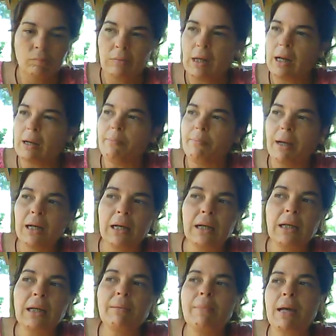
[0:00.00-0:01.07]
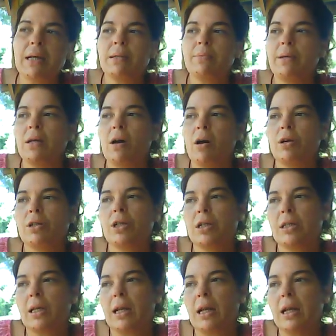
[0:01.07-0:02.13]
It immediately makes me
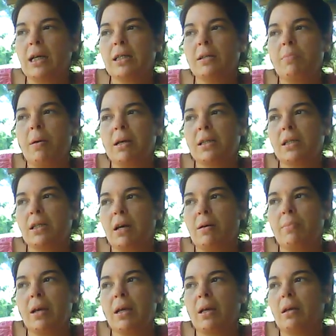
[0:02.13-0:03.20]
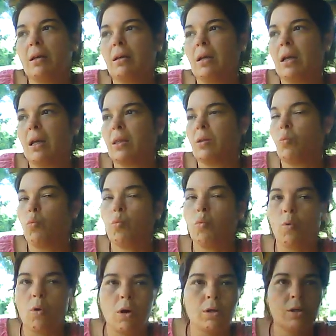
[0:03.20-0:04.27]
nauseous, and it hits my stomach in the
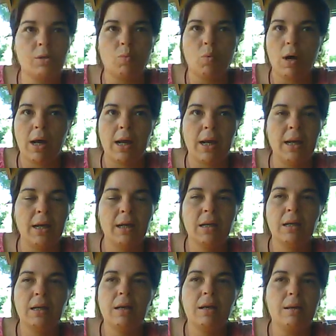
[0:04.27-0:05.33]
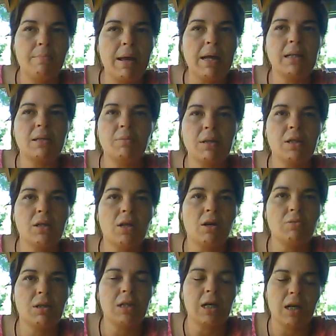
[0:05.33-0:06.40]
worst way. Makes me so
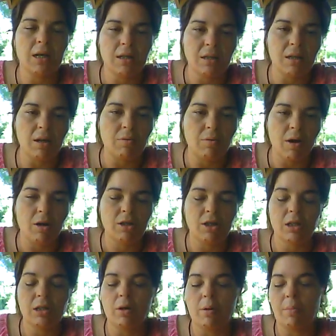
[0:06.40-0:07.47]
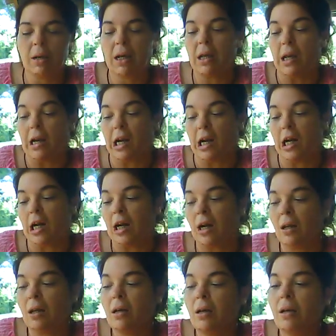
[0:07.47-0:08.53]
sick and so nauseous. So I'm like,
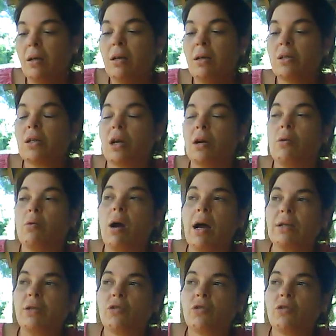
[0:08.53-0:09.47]
So I